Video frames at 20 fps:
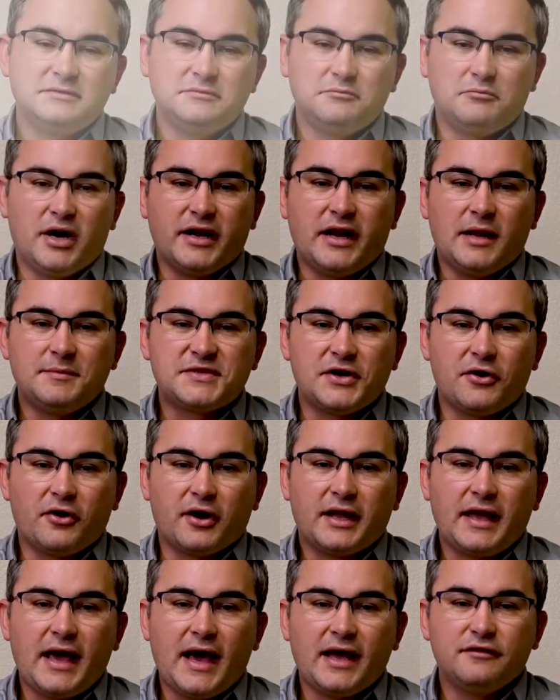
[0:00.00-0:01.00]
my name's
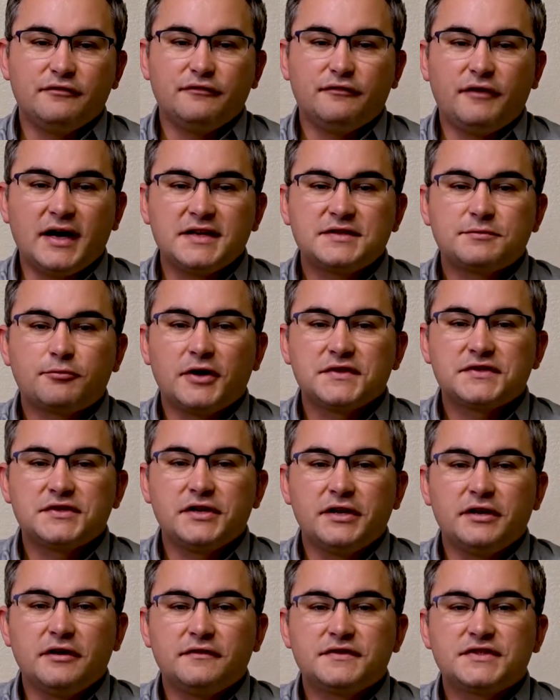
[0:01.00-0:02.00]
Eric Haddon, Vice
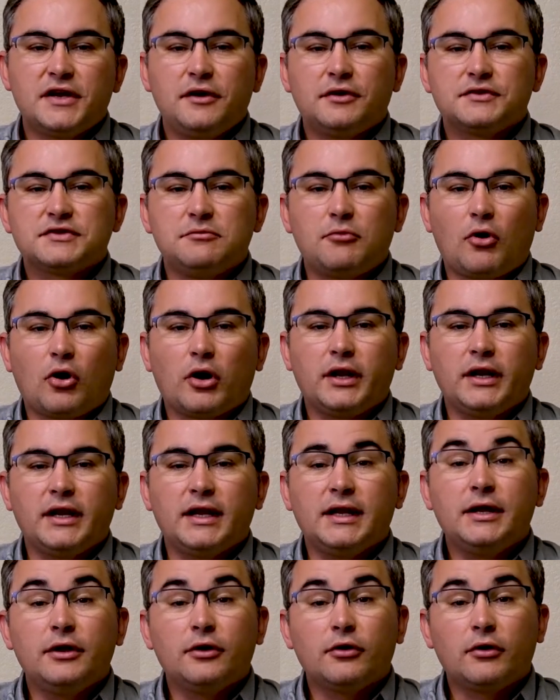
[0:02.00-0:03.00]
President of Sales and Marketing
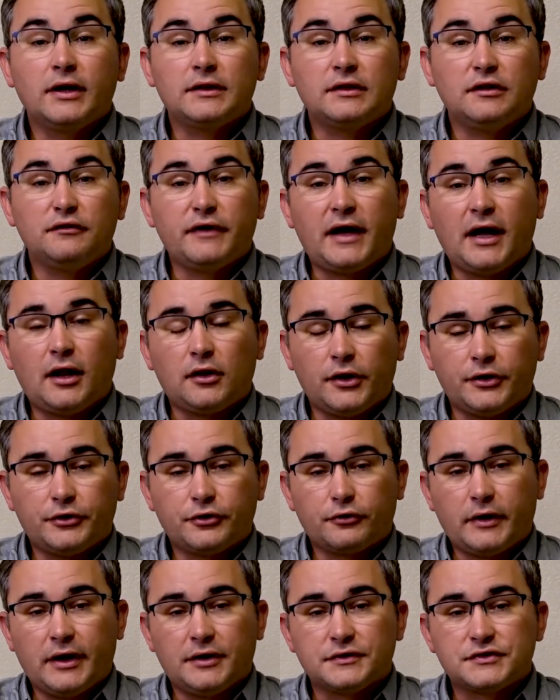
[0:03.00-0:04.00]
here at Laval
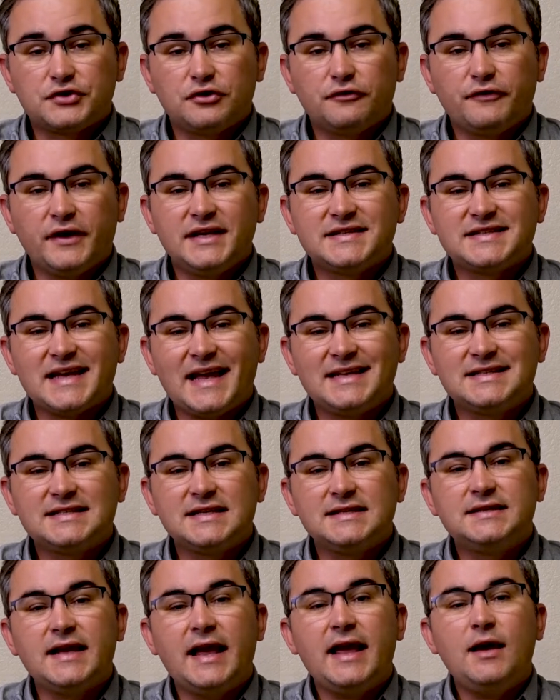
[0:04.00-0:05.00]
Underground Surveys, and
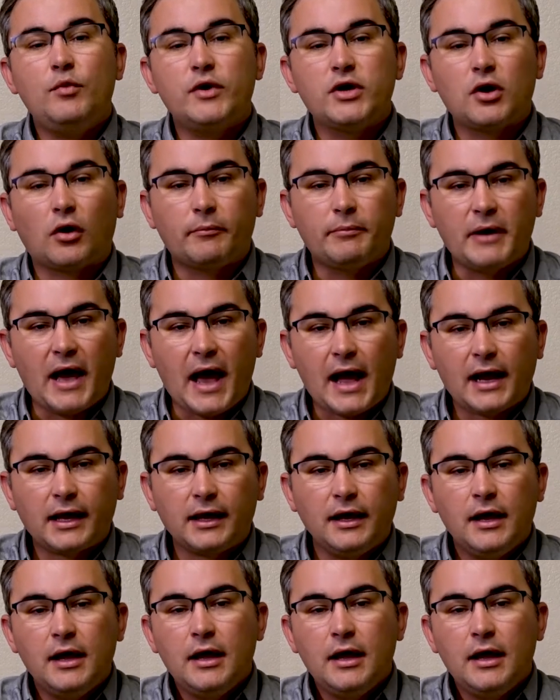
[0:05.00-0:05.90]
today we are back